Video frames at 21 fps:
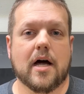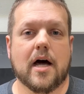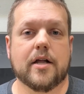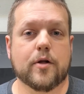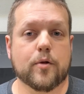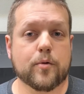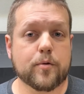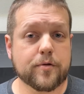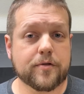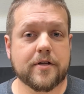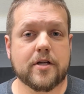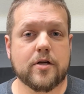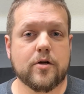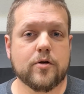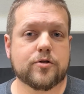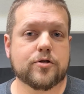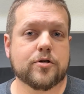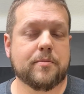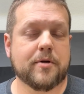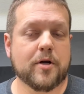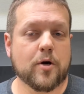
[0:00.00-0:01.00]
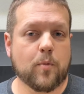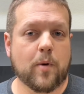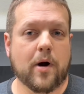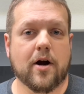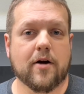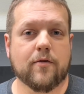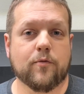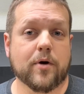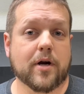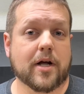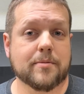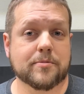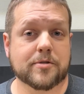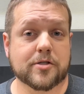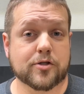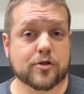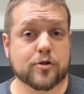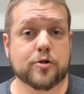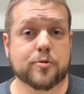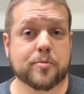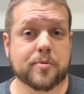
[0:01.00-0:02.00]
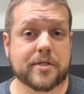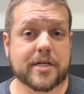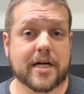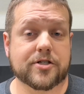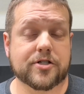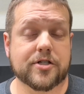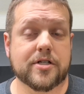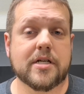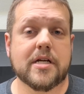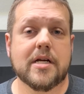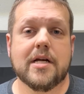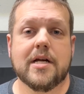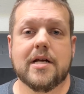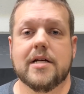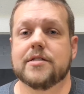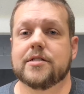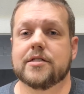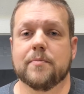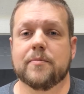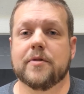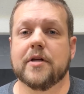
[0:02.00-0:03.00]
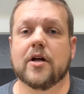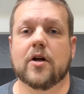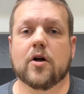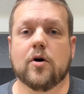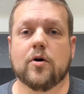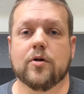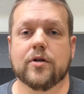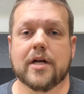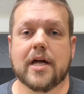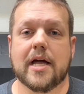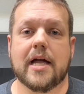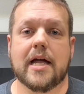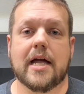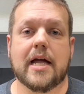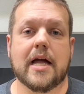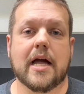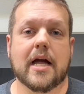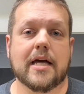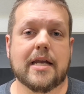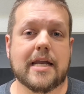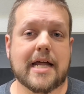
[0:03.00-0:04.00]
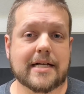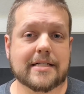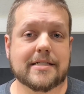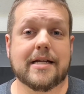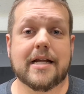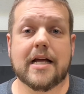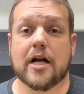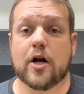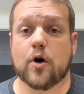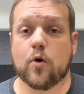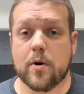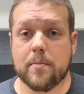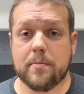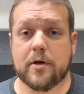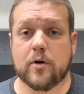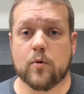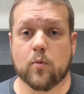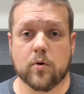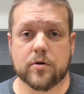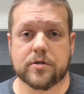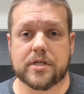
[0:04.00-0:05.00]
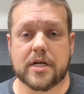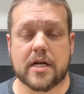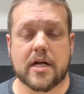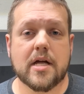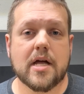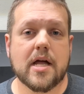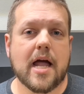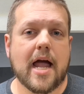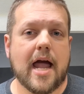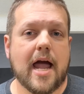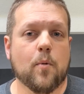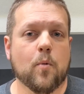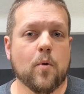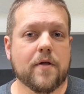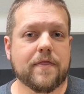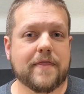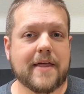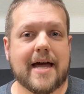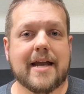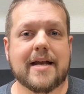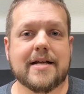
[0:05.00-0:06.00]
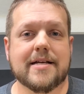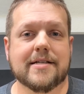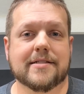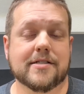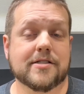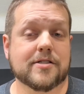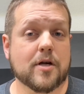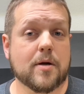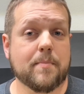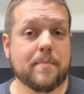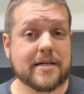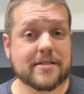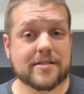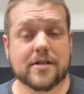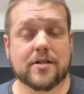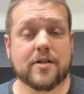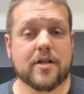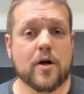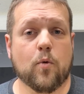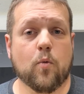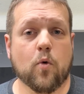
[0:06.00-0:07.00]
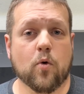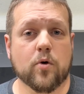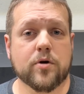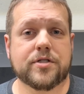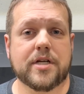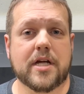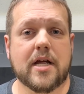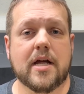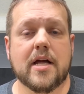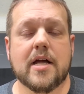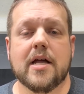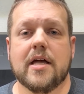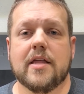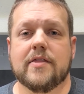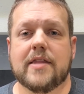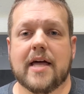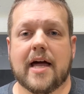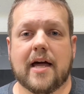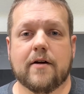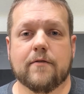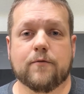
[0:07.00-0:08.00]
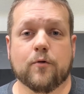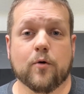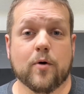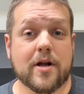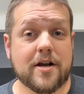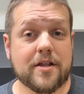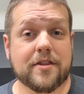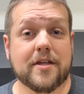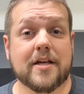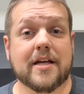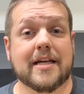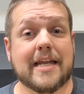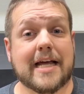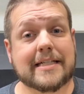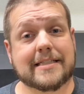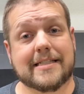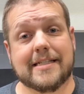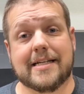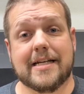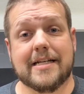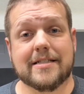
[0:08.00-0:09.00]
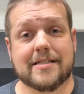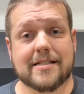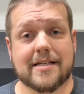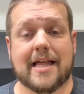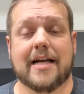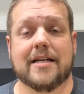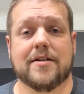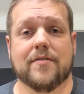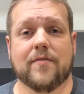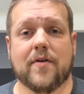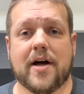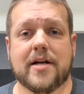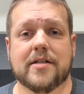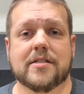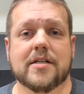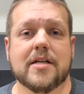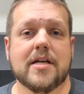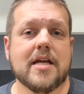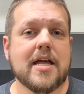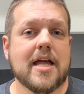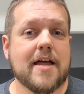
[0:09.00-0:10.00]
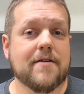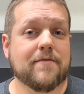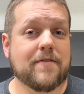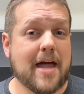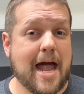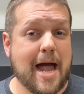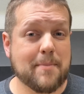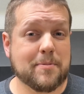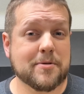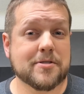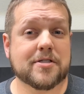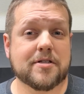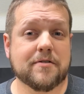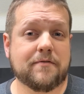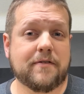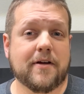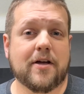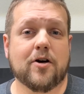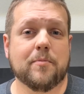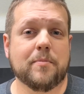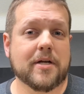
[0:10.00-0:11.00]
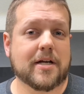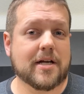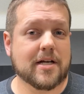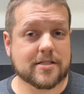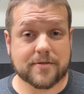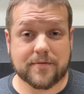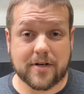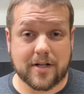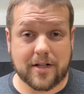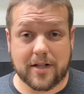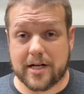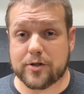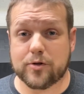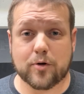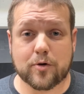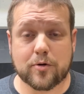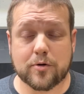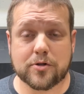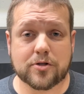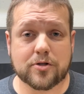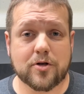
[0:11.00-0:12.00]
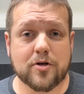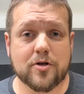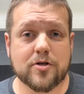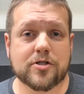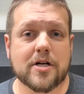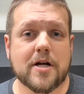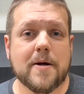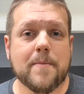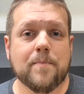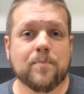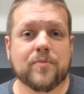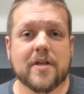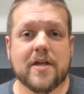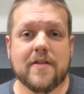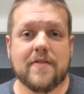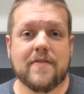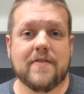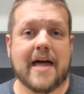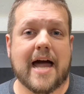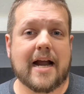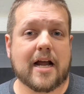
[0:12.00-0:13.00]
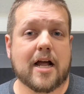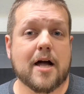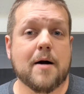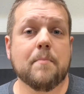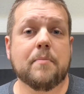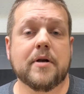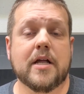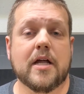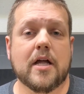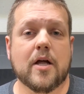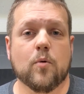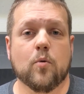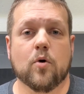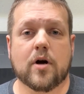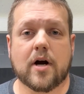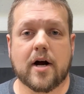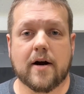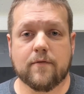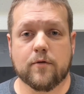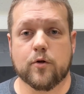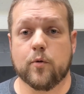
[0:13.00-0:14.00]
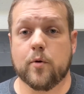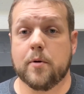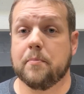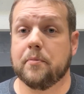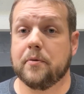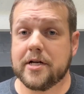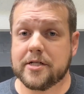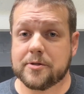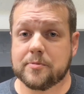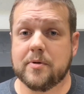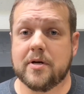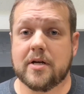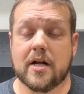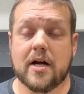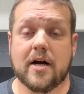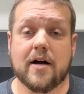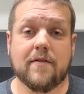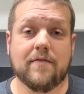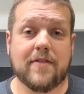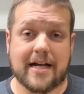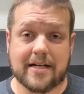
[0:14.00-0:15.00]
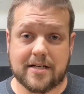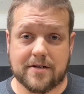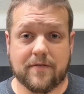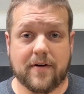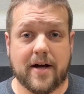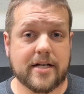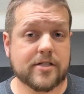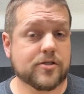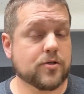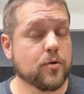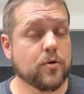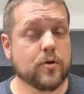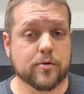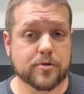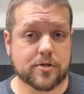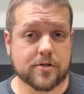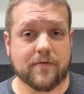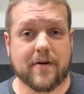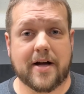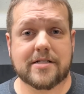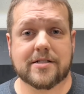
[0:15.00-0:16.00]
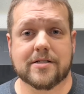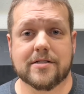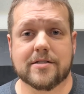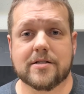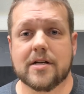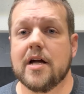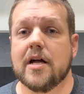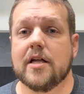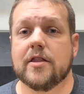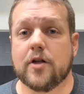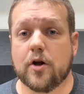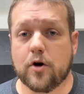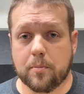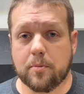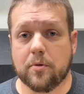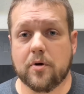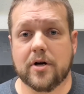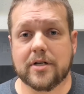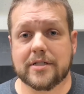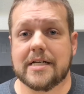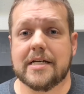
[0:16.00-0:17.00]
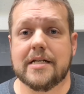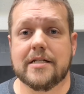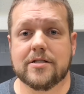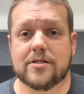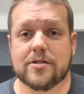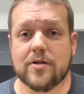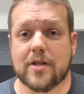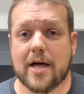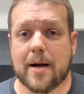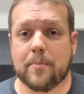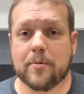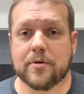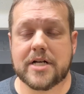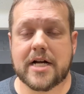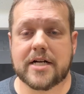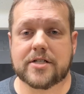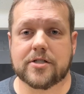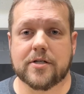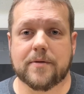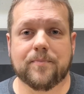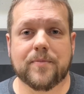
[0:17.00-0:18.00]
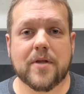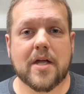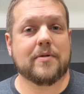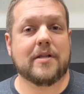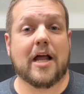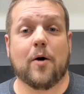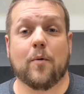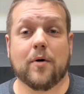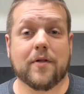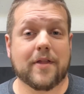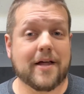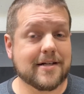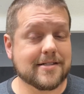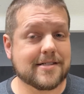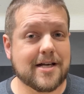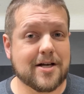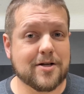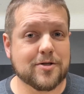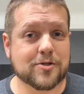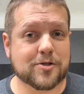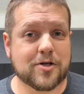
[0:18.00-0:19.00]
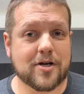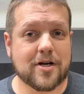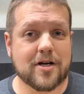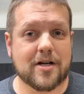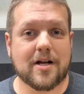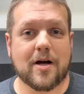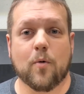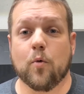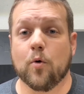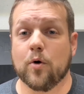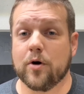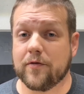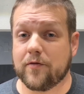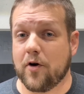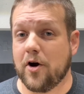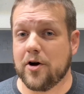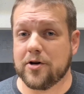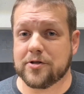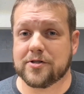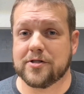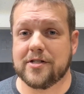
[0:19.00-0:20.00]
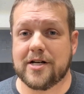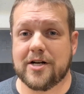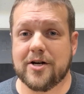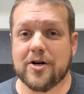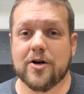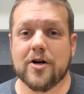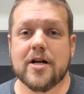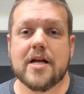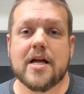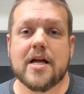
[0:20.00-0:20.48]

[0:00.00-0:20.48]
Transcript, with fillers: Another thing you should be aware of when it comes to surge protection is something called a connected equipment warranty. And what that is, is basically a warranty that for anything connected into that device, if it happens to fail because of an electrical surge then that company will cover the replacement of that device or those devices that are plugged into that protection. Now, while that sounds good, a word of caution here,